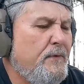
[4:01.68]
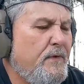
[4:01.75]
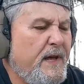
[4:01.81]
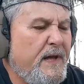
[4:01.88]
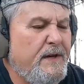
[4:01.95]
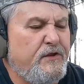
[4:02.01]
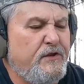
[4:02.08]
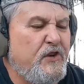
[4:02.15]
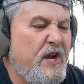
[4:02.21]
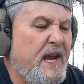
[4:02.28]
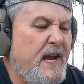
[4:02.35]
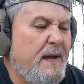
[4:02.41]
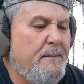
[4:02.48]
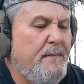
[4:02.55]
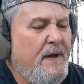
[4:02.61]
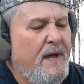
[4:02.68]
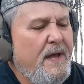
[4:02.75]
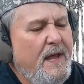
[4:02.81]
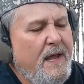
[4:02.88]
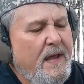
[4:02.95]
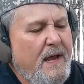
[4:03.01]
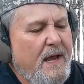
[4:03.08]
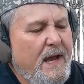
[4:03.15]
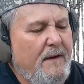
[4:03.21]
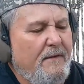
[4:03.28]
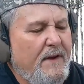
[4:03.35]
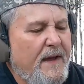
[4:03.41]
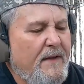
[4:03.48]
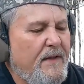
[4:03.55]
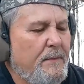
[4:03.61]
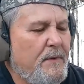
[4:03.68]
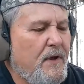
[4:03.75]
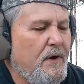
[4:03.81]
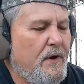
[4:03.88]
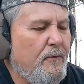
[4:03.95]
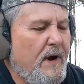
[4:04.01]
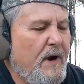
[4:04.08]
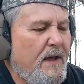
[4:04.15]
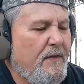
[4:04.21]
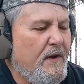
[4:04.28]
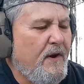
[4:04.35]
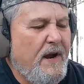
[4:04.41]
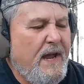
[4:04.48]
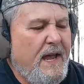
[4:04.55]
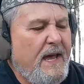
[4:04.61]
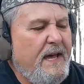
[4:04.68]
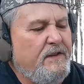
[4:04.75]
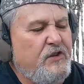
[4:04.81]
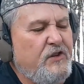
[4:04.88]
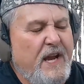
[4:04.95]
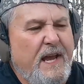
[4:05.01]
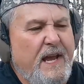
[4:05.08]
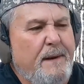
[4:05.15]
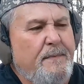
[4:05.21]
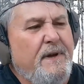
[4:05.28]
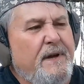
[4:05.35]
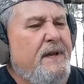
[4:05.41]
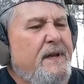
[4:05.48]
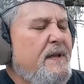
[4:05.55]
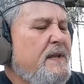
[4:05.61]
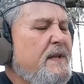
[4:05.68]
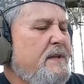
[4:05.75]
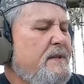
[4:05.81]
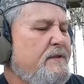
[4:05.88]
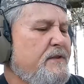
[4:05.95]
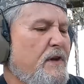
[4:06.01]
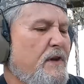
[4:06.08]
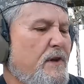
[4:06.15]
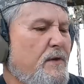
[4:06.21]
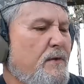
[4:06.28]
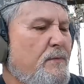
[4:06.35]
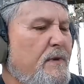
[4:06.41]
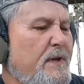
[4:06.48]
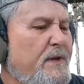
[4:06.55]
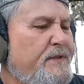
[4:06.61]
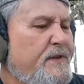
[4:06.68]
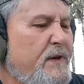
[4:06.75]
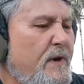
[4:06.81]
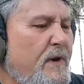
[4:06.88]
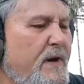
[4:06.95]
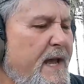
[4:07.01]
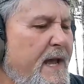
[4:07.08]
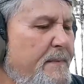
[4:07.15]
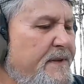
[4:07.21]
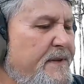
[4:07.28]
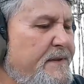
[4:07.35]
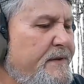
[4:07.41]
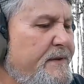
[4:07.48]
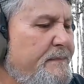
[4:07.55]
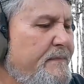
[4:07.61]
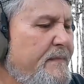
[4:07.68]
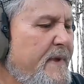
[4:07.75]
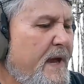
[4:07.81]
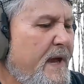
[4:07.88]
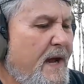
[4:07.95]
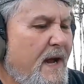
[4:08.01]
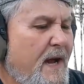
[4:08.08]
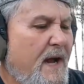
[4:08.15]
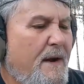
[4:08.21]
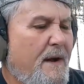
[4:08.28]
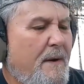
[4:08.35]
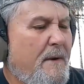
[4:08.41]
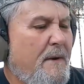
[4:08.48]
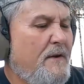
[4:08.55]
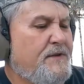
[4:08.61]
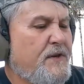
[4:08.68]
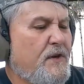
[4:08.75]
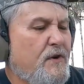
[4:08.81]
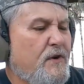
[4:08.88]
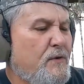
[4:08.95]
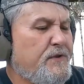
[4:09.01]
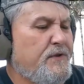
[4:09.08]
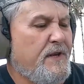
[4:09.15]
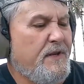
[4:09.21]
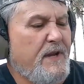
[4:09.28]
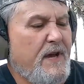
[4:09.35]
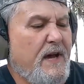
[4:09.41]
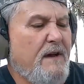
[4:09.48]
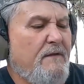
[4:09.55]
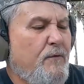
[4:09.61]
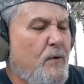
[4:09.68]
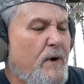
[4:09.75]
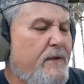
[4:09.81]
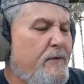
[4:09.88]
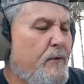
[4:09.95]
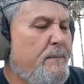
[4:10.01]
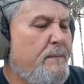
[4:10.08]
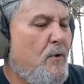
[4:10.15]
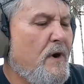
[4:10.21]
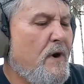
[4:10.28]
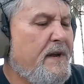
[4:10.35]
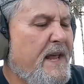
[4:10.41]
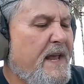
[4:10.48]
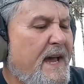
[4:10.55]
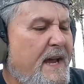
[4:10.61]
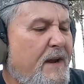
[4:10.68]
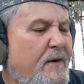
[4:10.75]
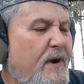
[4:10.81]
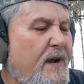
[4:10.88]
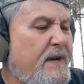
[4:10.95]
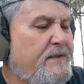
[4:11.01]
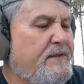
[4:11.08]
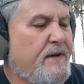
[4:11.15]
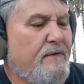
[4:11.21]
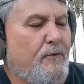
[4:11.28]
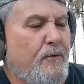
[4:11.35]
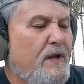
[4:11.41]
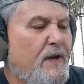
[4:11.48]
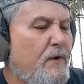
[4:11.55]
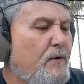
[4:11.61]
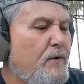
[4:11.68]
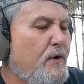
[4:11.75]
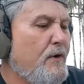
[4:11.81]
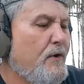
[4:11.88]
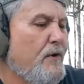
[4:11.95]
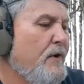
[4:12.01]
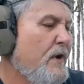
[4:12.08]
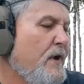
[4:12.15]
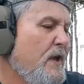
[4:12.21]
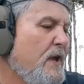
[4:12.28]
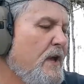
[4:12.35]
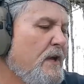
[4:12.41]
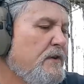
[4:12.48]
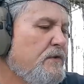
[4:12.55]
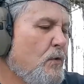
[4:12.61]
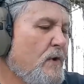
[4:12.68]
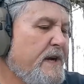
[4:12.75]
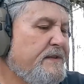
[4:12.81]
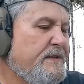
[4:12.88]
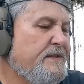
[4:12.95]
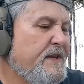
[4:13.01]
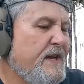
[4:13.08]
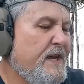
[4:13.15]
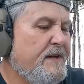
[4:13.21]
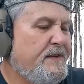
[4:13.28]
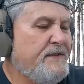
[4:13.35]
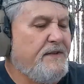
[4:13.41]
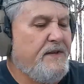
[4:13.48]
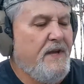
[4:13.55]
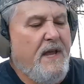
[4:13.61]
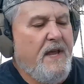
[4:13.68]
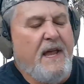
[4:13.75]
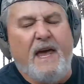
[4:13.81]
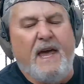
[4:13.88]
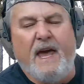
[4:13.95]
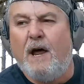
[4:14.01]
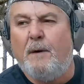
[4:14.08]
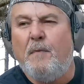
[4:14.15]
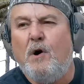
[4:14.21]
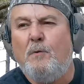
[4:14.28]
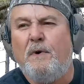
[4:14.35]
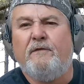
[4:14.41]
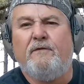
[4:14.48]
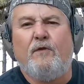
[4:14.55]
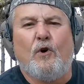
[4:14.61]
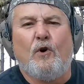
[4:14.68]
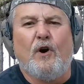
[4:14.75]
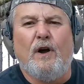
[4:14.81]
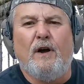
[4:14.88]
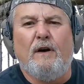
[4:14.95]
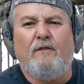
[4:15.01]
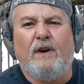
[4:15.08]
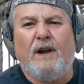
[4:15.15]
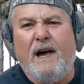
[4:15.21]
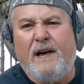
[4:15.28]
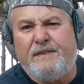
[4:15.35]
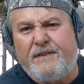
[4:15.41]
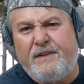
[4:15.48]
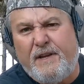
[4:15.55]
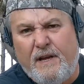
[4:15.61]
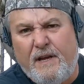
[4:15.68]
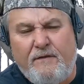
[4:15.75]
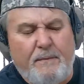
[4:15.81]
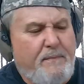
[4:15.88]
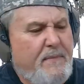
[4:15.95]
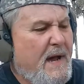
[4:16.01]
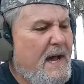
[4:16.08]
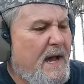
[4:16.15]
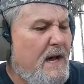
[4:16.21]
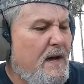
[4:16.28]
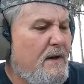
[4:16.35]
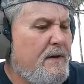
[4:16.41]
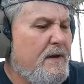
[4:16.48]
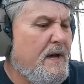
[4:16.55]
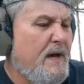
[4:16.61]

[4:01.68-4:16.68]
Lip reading: That is jam. I've got them loaded right there at jam. So let's see what happens. I'm also using 43.9 grains of Reloader 26, and I'm hoping for a velocity of about